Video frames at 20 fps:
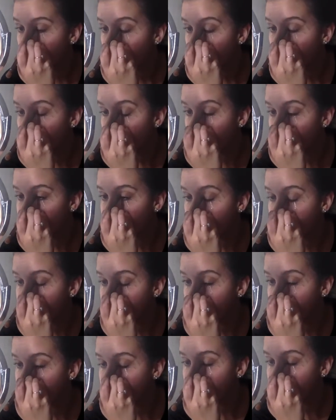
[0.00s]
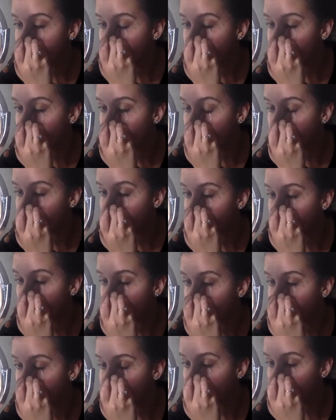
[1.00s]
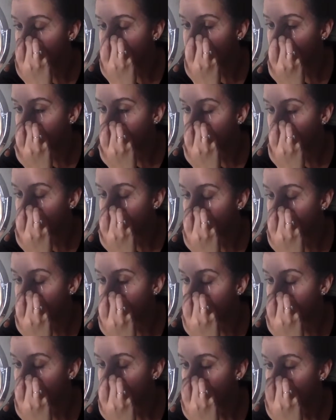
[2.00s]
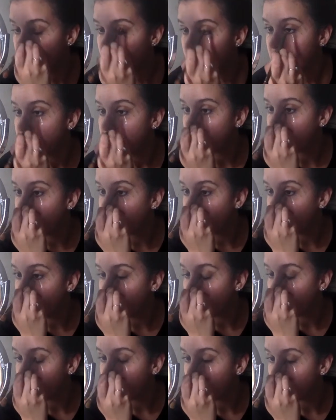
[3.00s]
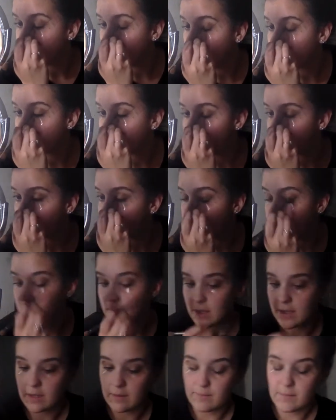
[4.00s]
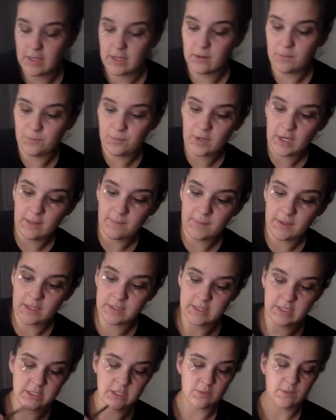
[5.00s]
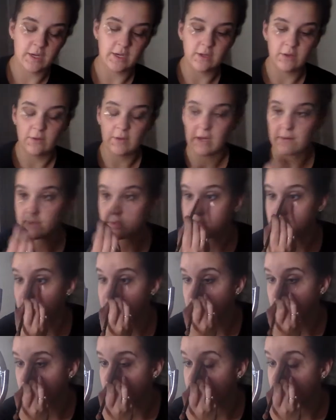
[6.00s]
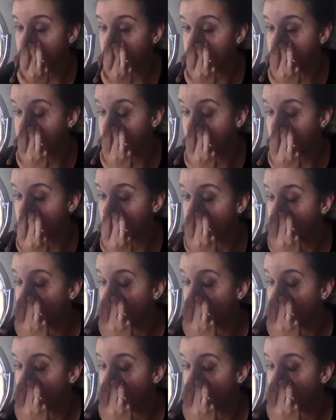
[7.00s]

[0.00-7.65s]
And if you do mess up, you can just always go back with a Q-tip or like a makeup wipe, because that's why you haven't done your face yet.